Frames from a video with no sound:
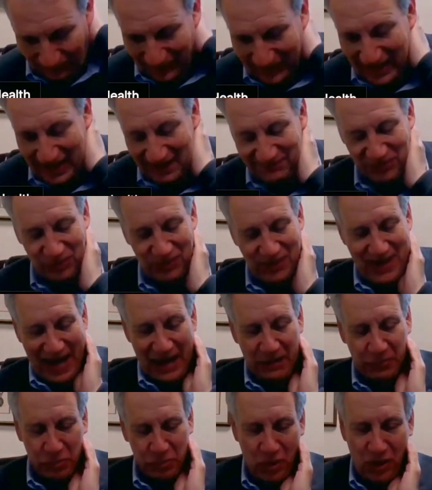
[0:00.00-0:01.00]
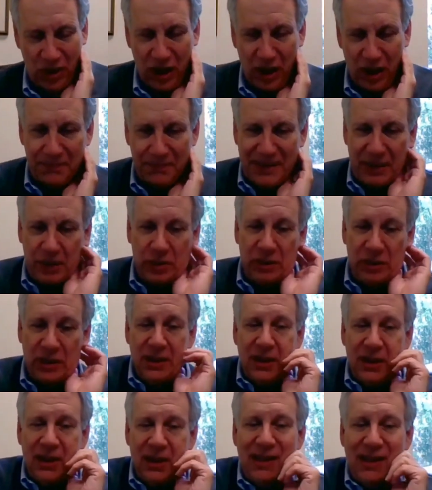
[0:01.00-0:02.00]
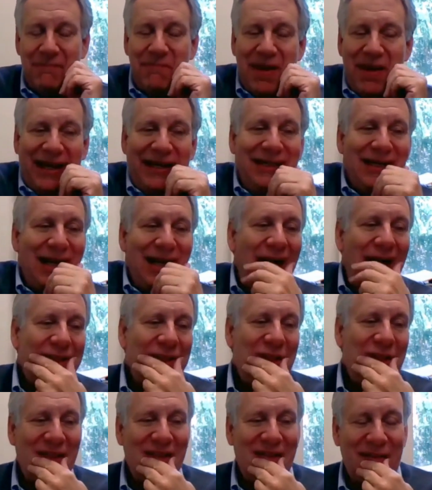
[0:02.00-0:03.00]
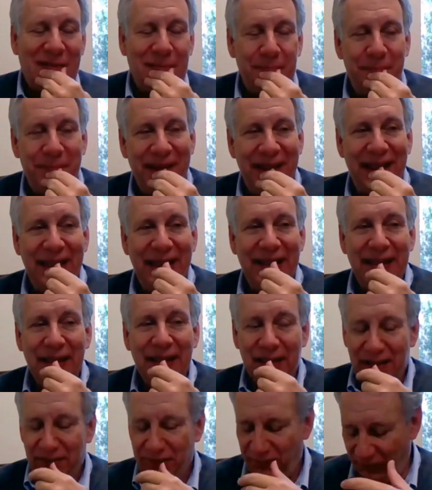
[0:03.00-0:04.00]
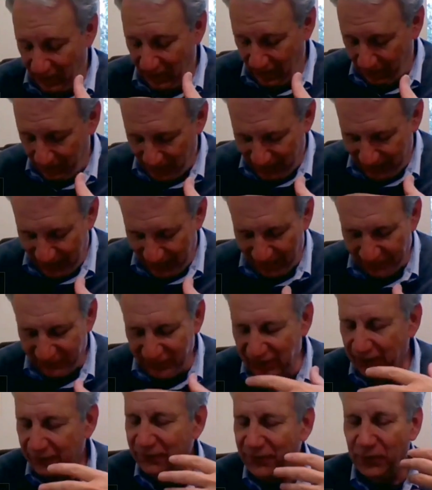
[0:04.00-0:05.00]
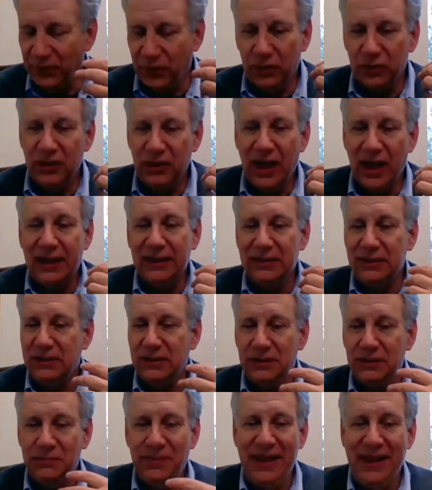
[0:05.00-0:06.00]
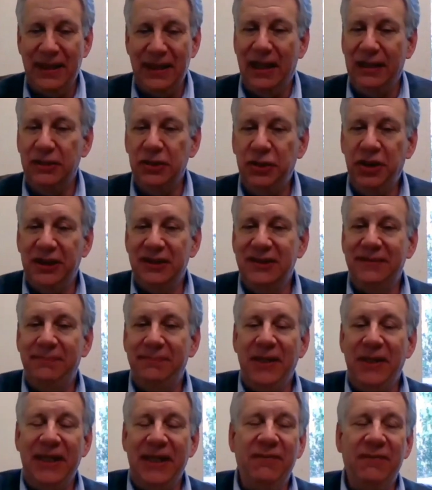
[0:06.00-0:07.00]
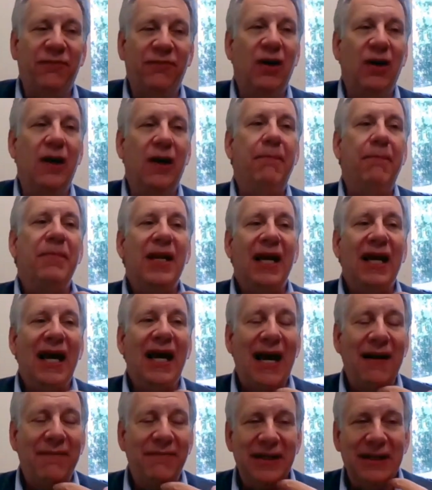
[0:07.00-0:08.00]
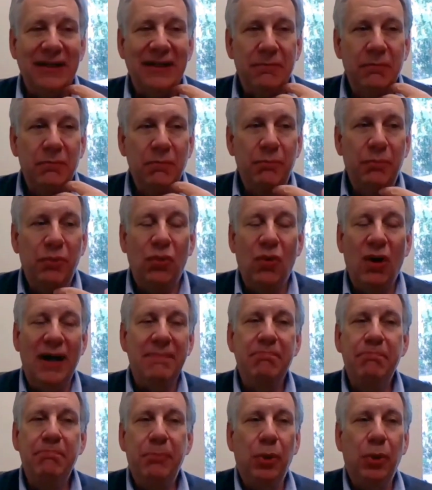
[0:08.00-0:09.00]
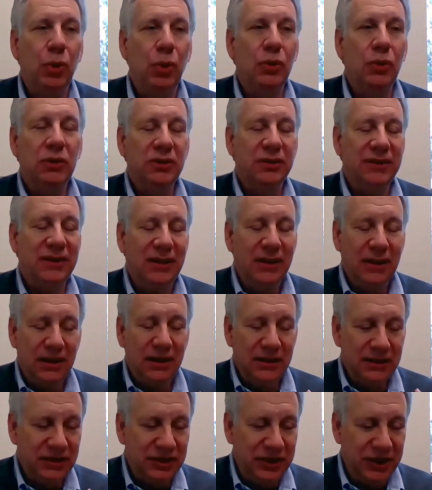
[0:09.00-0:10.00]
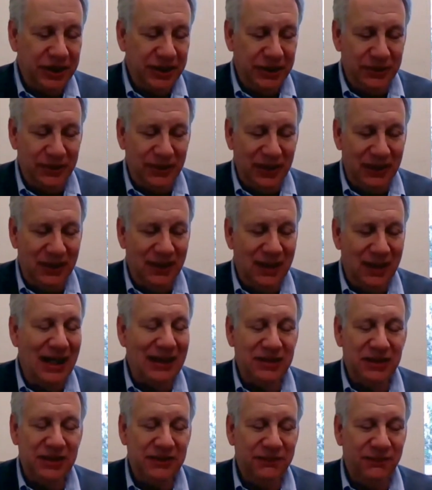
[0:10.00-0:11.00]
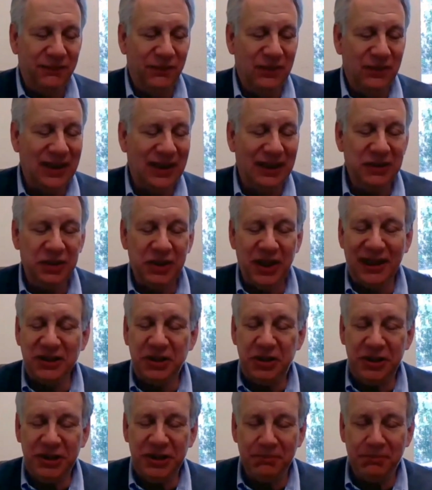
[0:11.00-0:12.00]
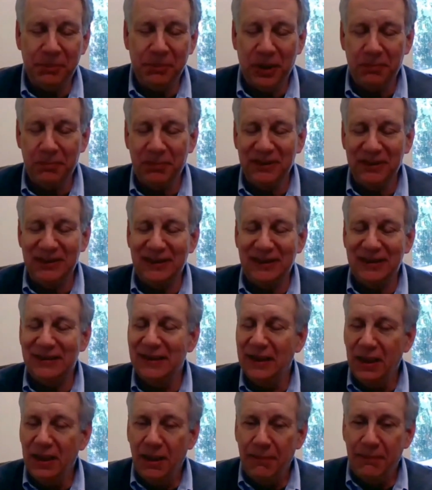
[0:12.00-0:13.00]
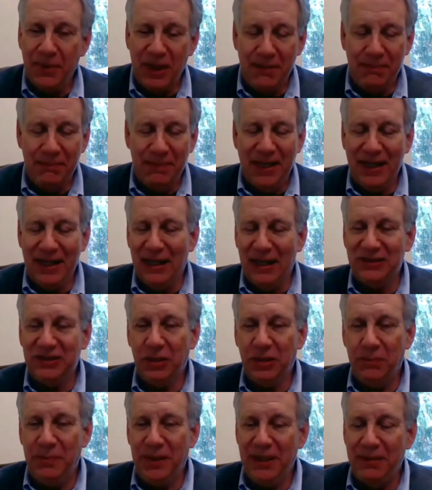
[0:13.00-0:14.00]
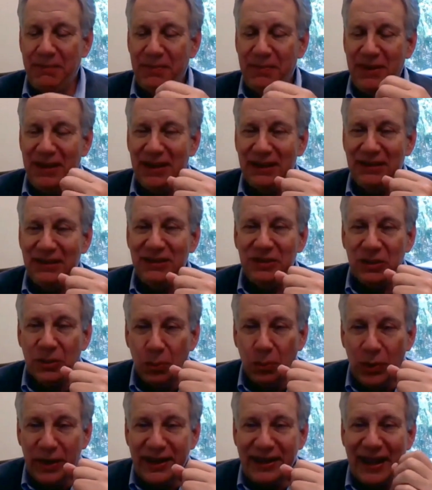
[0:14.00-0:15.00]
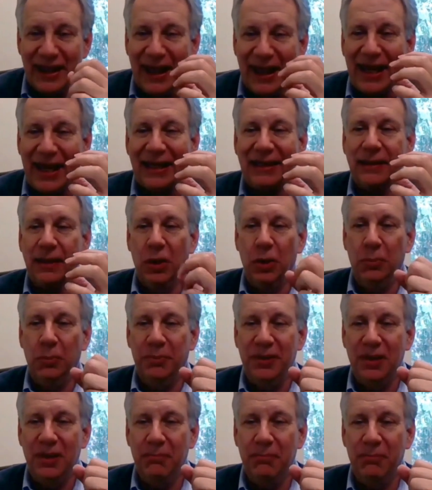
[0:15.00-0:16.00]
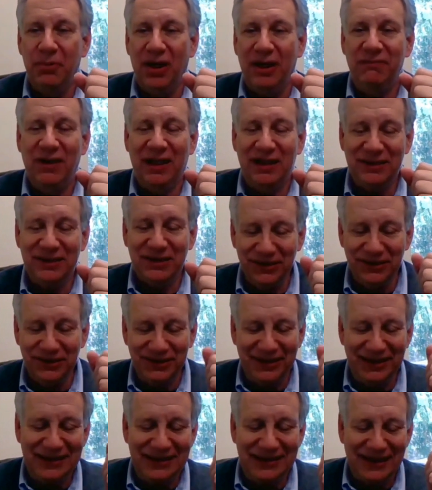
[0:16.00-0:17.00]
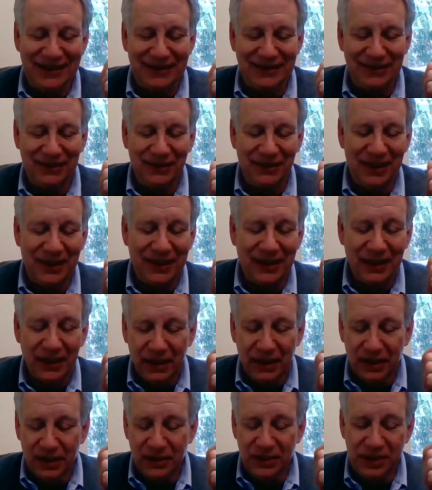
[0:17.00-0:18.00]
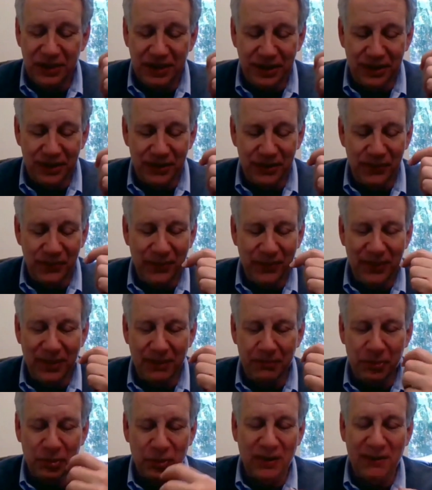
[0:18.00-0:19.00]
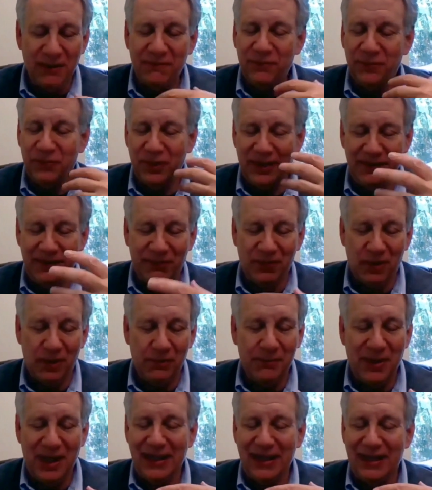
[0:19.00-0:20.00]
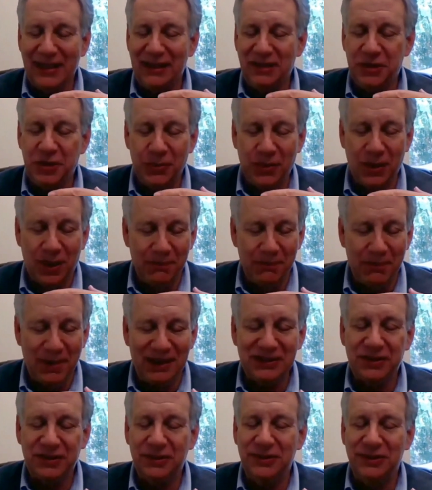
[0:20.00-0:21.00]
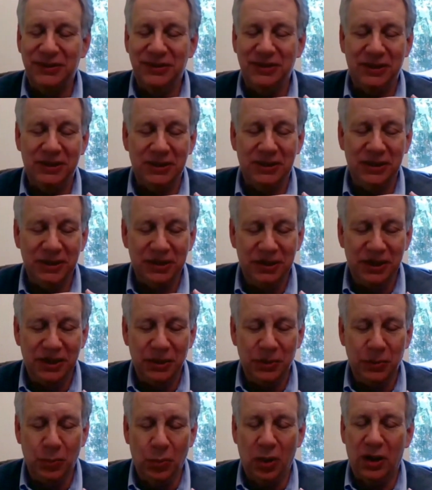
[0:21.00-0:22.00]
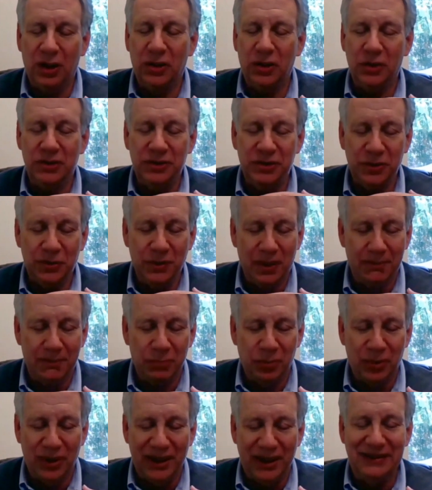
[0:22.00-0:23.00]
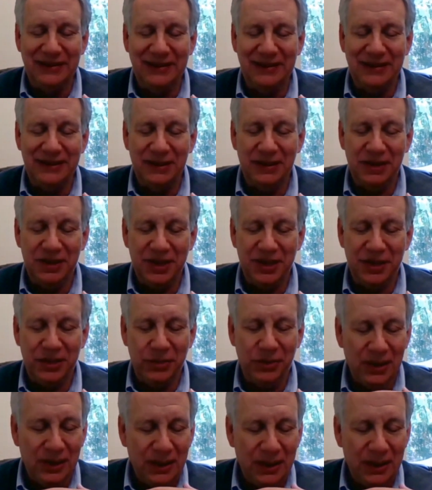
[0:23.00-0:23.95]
after an alcohol meal, may not just be from having a full gut, may not just be from having blood pulled to the gut for digestion purposes, but it may also be because we can't open the blood vessels as easily to the periphery of our body, to our muscles to do work, or to our brains to do